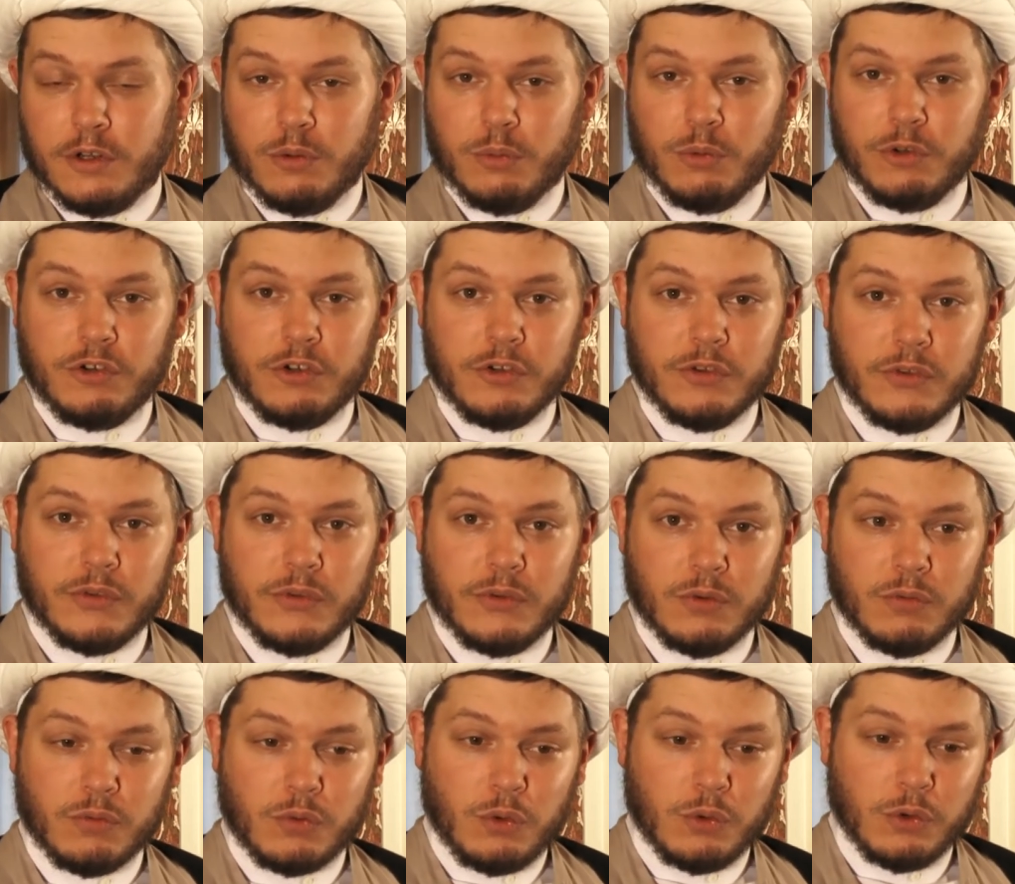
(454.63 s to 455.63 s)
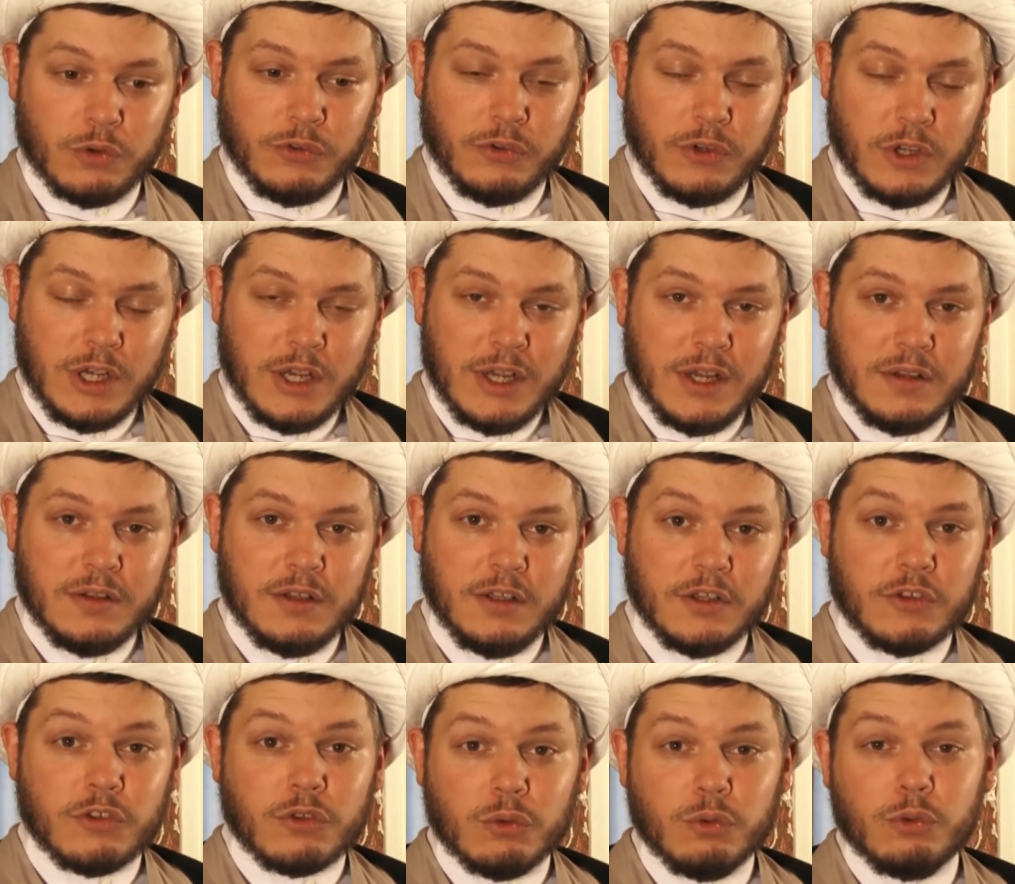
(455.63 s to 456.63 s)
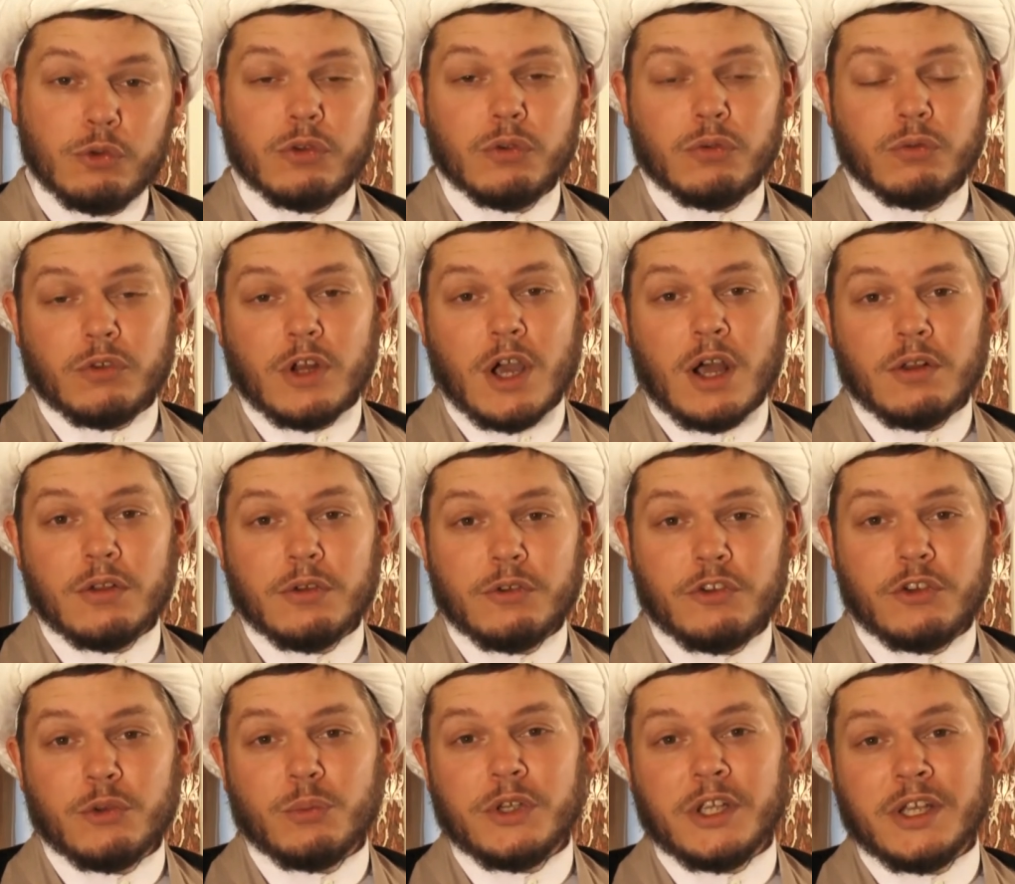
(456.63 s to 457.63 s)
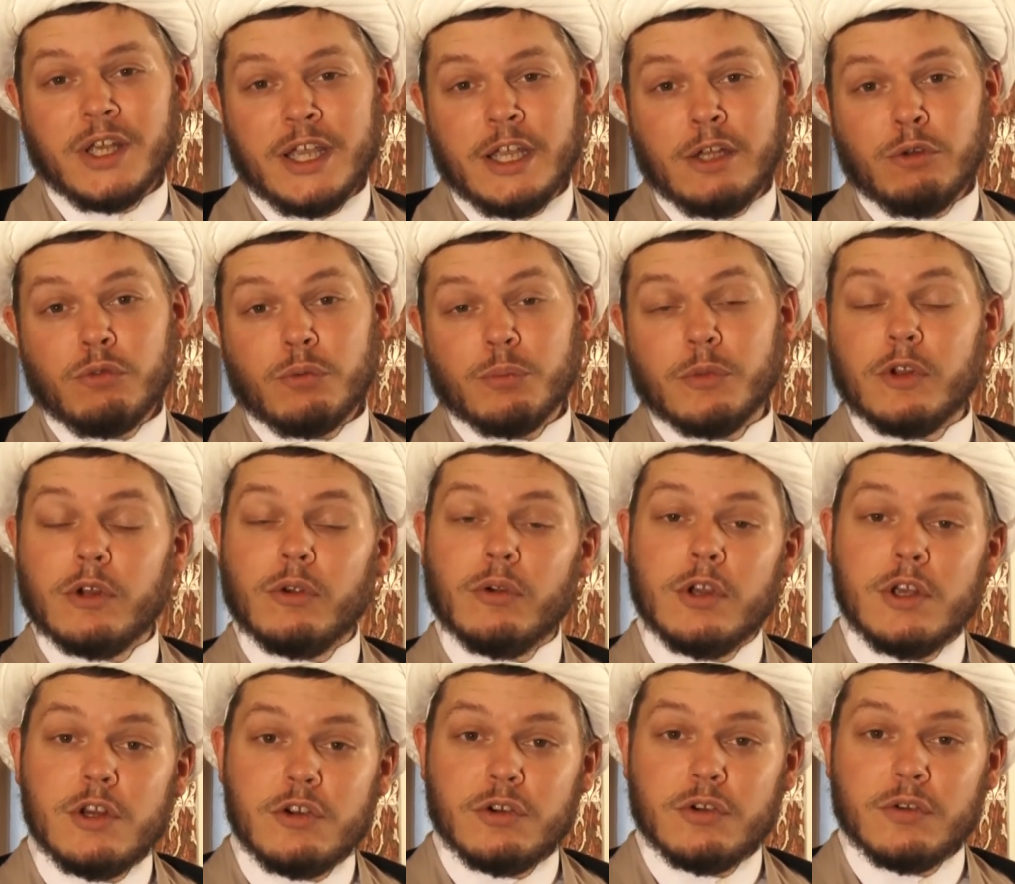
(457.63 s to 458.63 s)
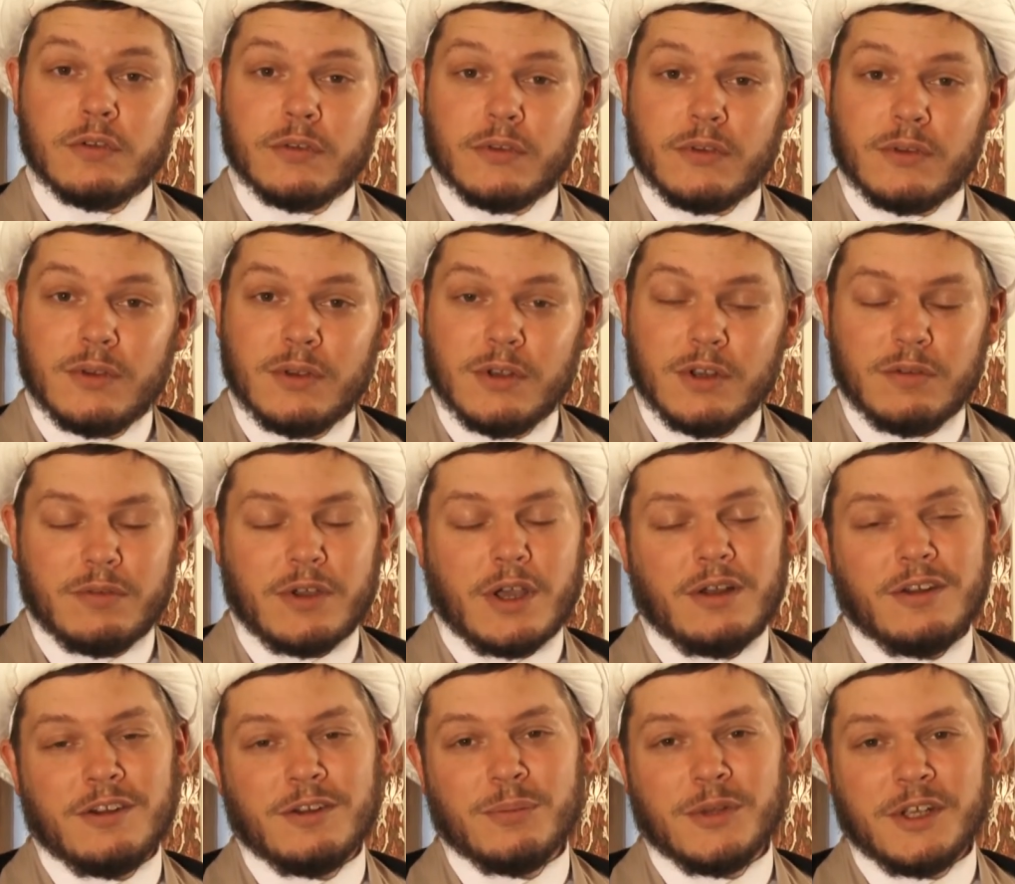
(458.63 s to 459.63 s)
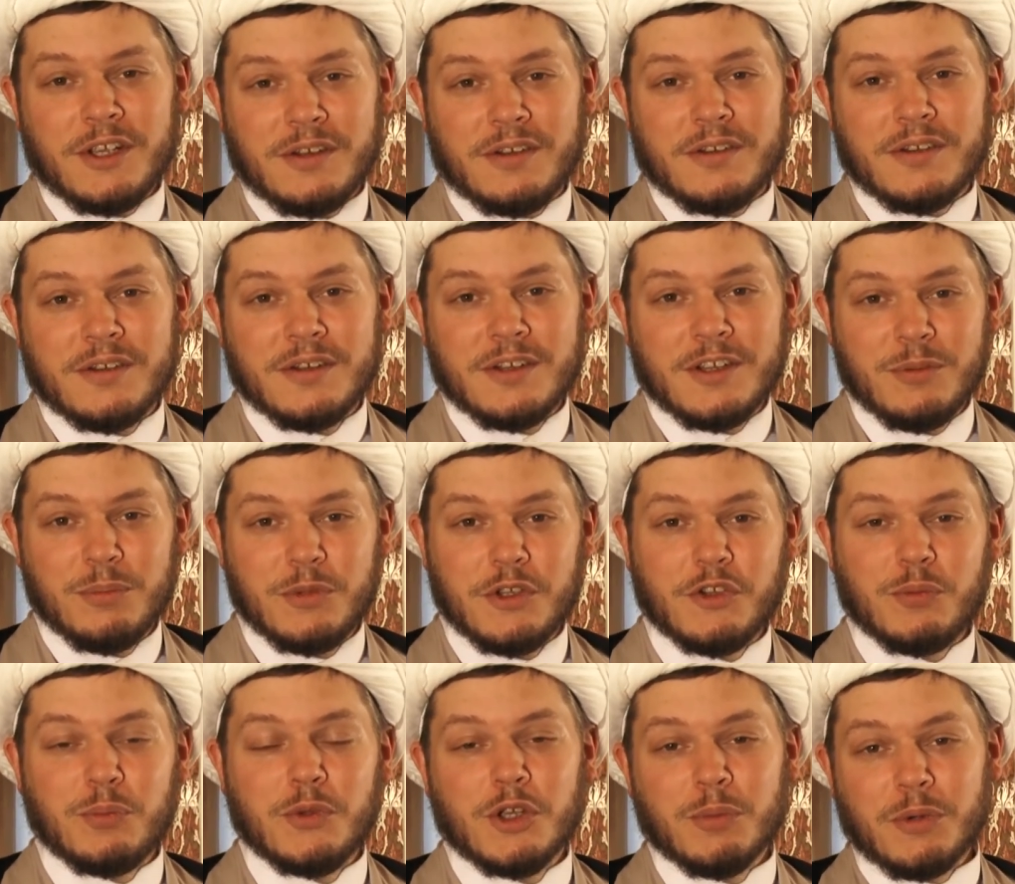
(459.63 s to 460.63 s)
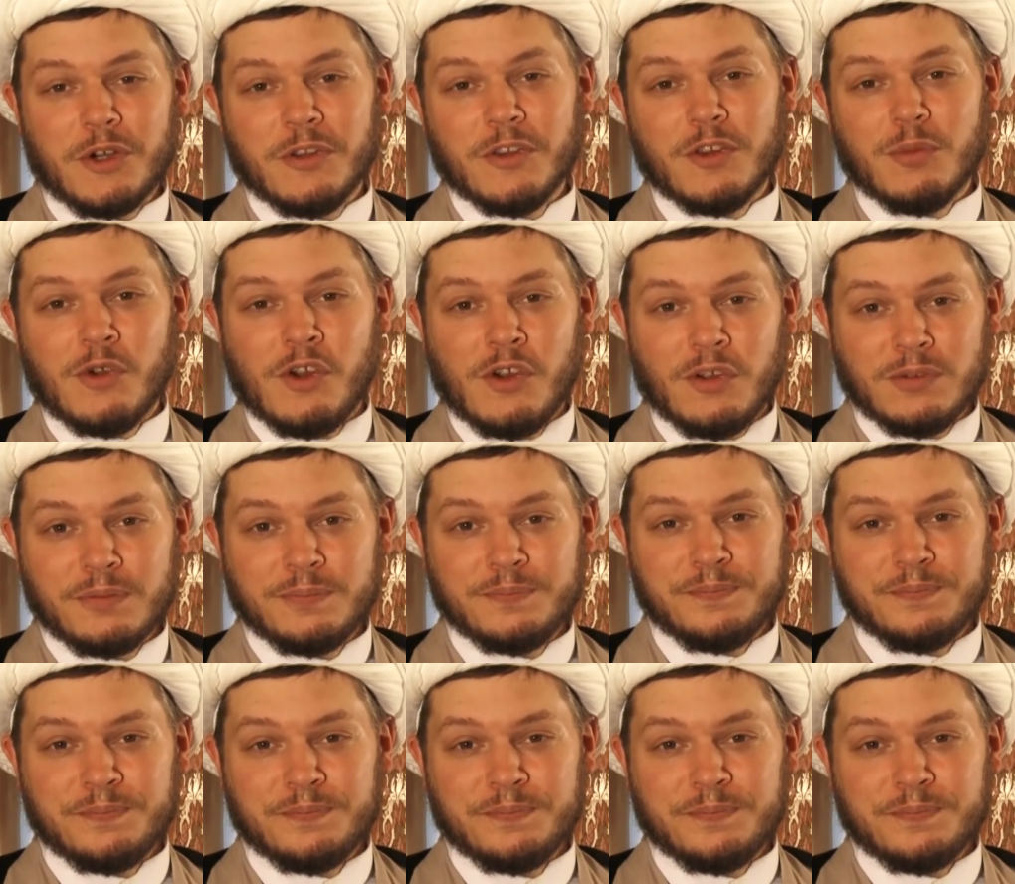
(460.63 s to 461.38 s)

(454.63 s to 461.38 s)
which is, of course, the exclusive knowledge that we gain from the narrations of Ahlul bayt peace be upon them all.